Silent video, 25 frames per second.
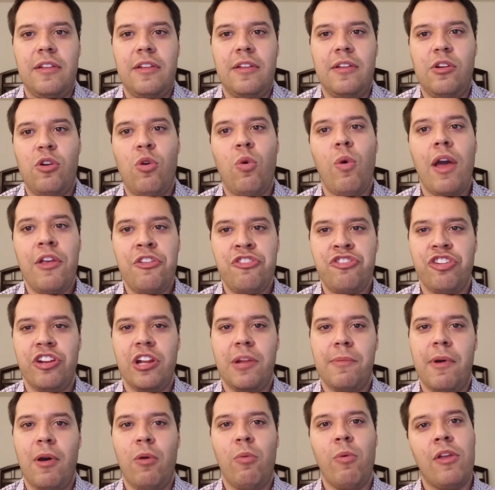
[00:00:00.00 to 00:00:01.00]
question
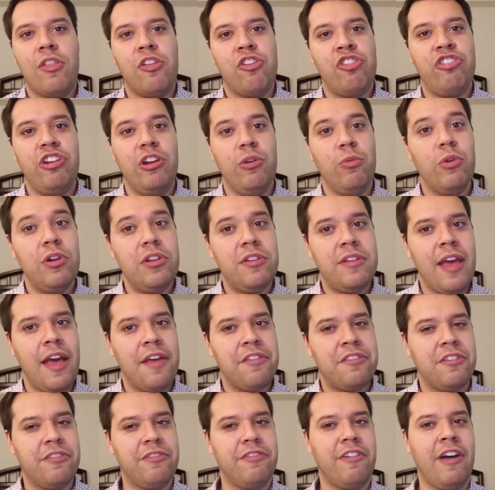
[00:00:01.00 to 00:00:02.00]
about whether she would
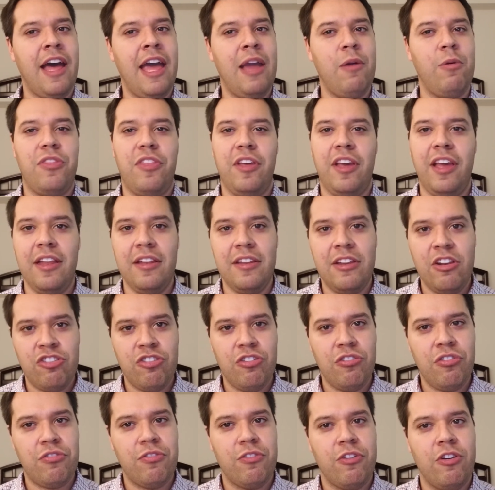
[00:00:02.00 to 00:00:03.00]
testify, what the
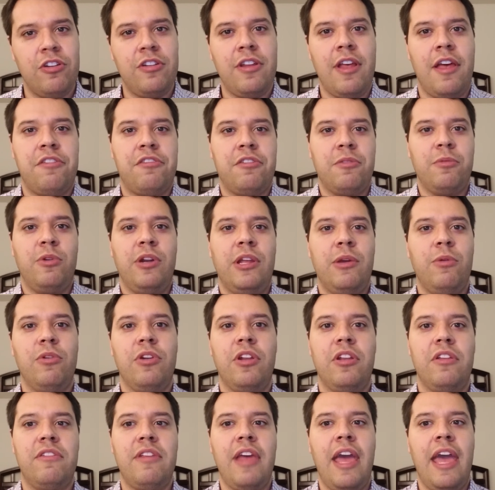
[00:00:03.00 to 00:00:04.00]
conditions for her testimony would
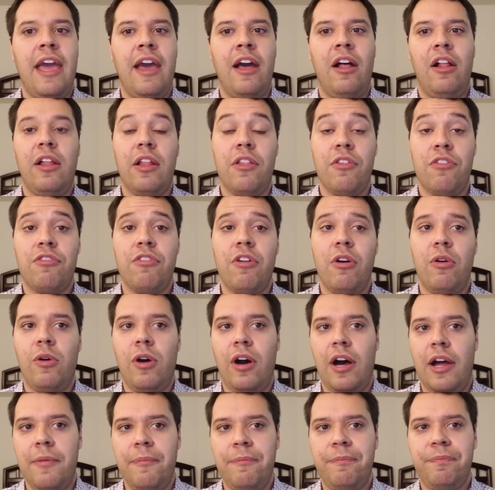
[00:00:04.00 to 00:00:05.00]
entail, and so
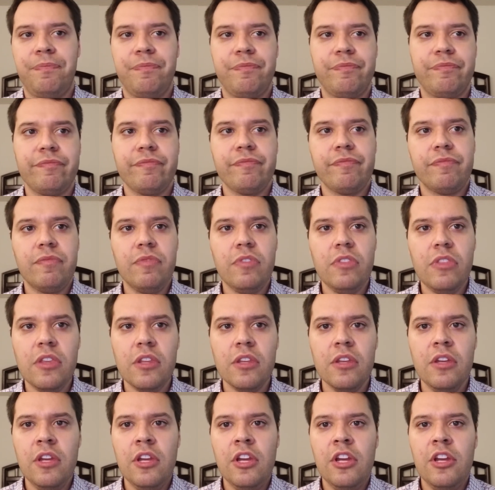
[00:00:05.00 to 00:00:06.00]
on.
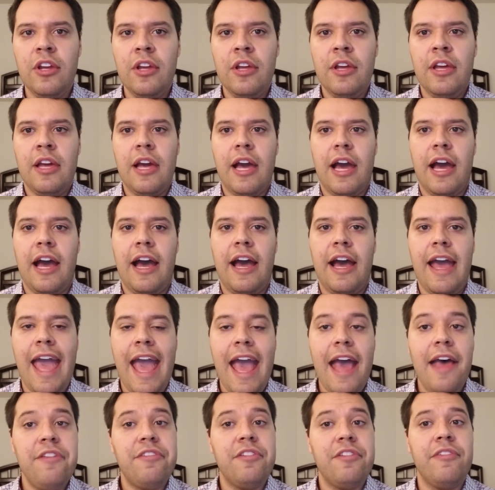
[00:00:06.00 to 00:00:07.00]

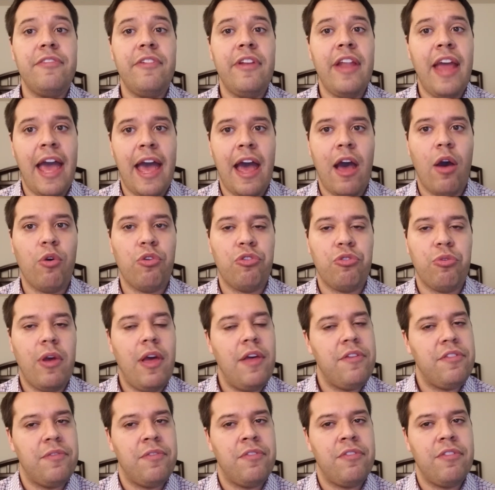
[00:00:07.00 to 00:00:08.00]
As of now, so
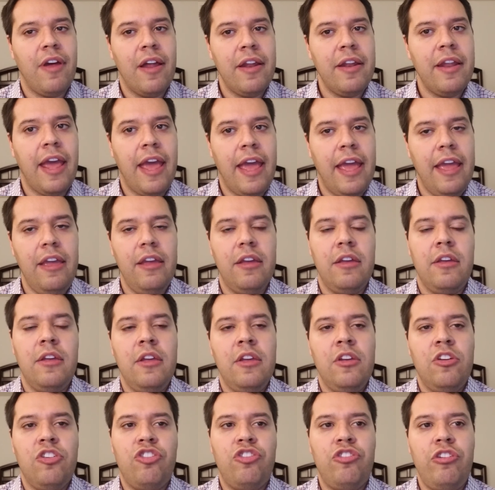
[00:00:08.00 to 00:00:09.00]
as of Sunday,
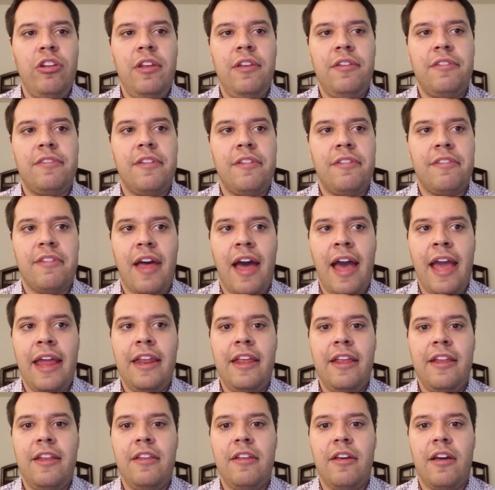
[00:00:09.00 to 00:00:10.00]
she's
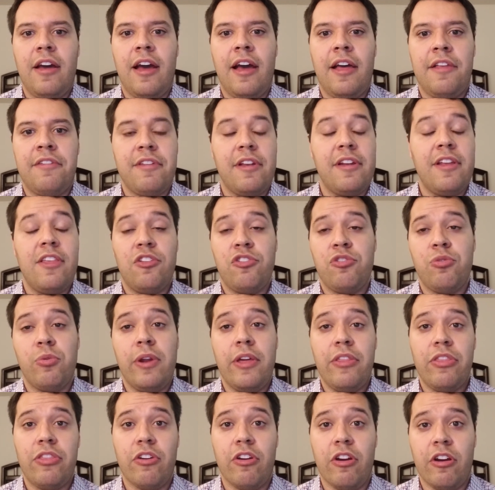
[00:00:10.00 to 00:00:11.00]
decided, Sunday the
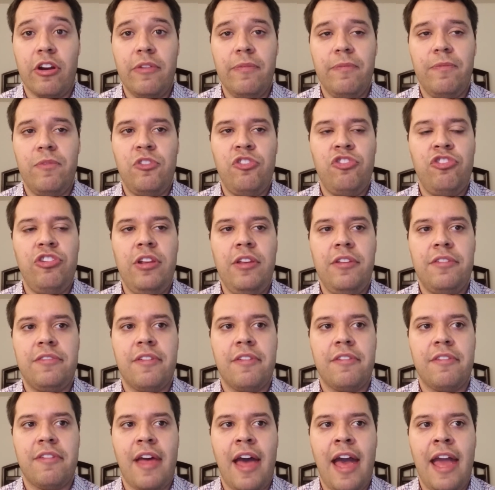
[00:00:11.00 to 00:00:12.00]
23rd, she's
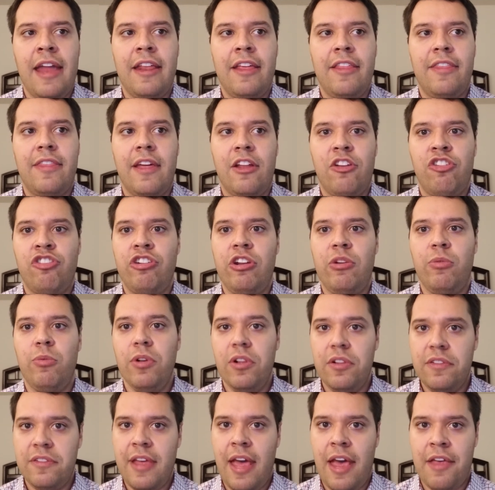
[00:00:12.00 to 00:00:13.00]
decided that she
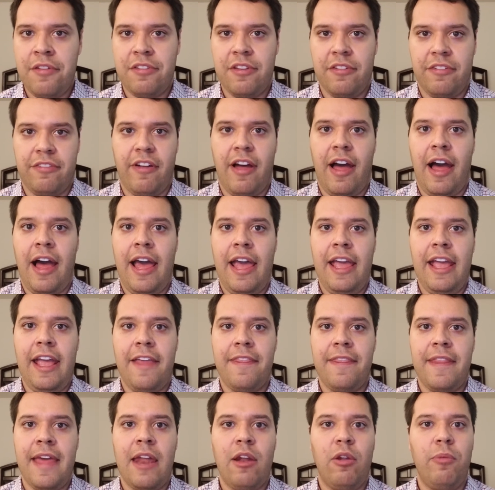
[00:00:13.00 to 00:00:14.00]
will testify,
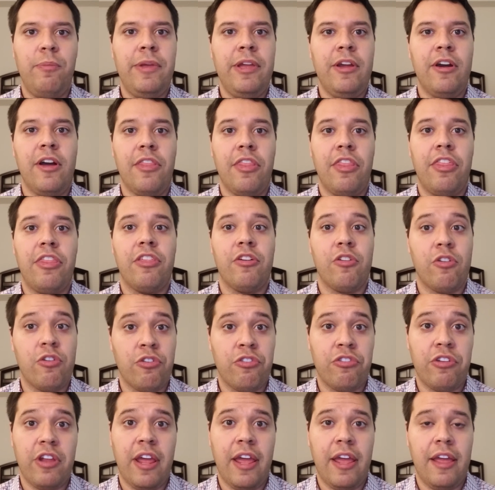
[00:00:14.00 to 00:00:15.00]
and that'll be on
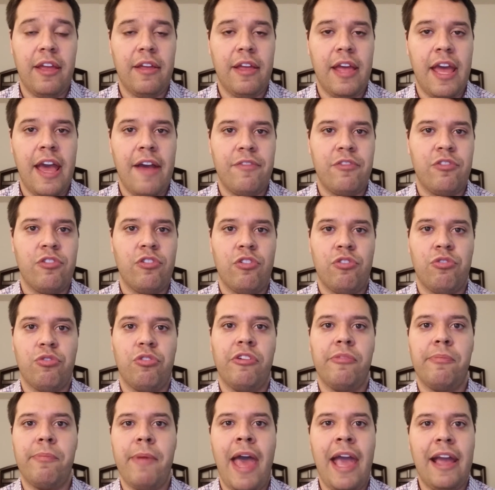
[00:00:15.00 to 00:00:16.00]
Thursday, after sort
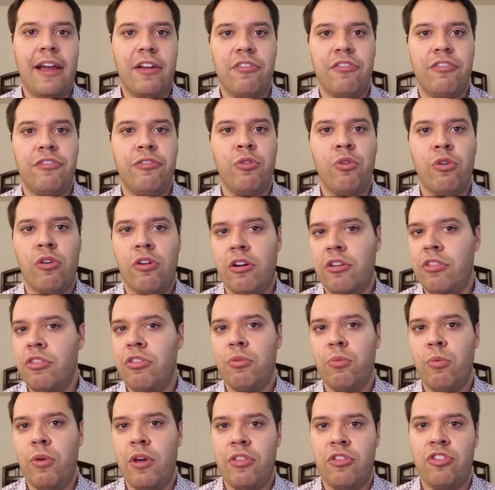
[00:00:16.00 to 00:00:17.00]
of back and forth
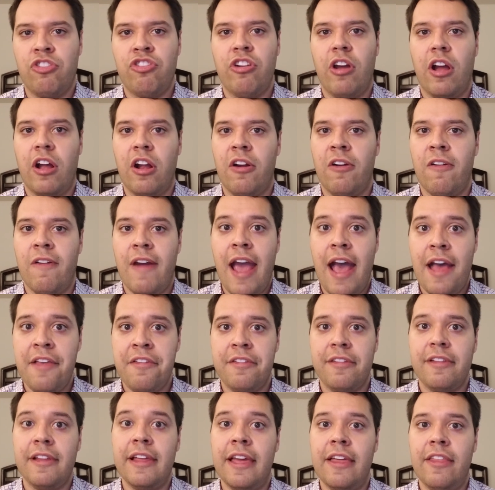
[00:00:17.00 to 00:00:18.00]
with Chuck
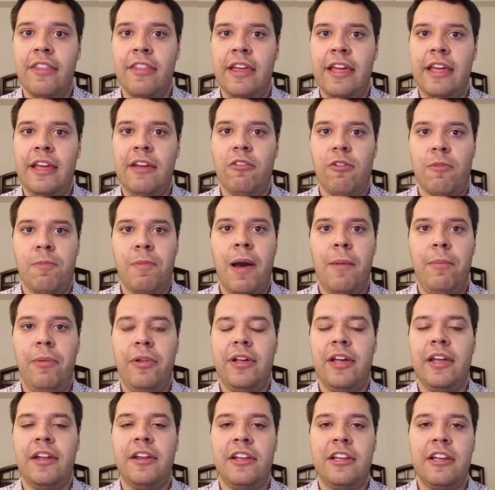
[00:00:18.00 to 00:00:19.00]
Grassley, the
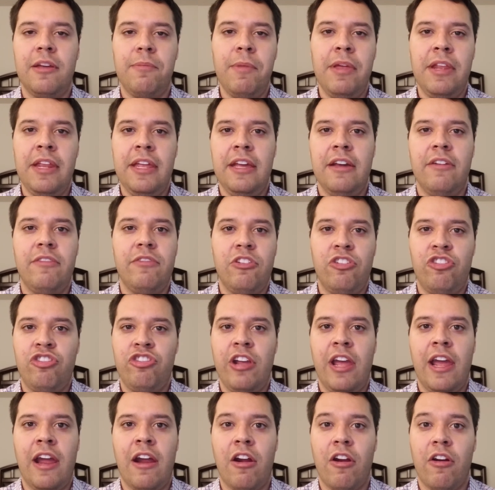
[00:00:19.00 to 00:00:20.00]
Republican committee of the
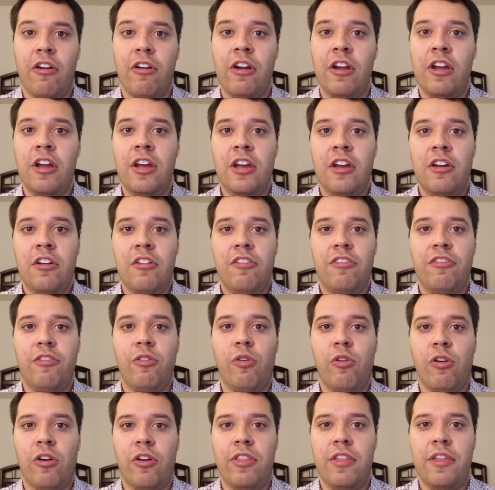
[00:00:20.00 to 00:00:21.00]
chair
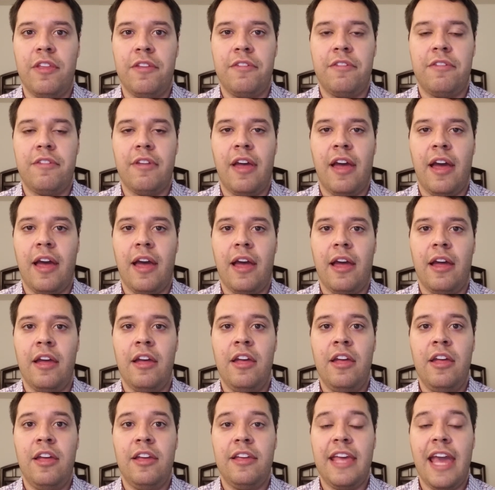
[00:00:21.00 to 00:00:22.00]
for this
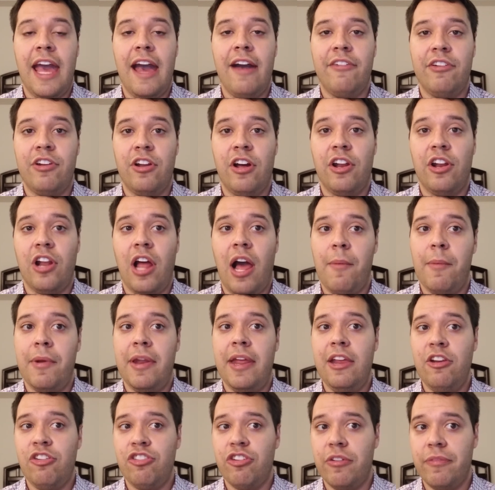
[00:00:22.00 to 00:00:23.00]
Kavanaugh
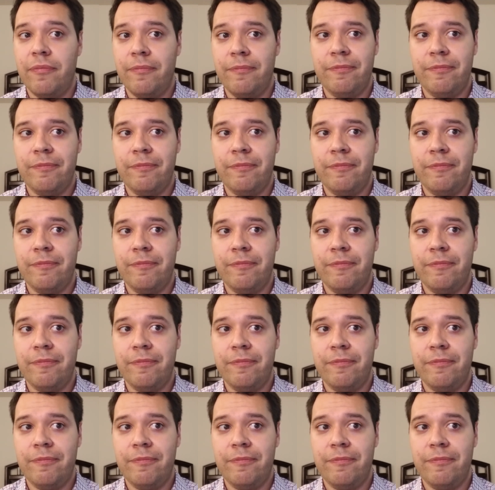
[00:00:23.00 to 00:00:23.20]
nomination.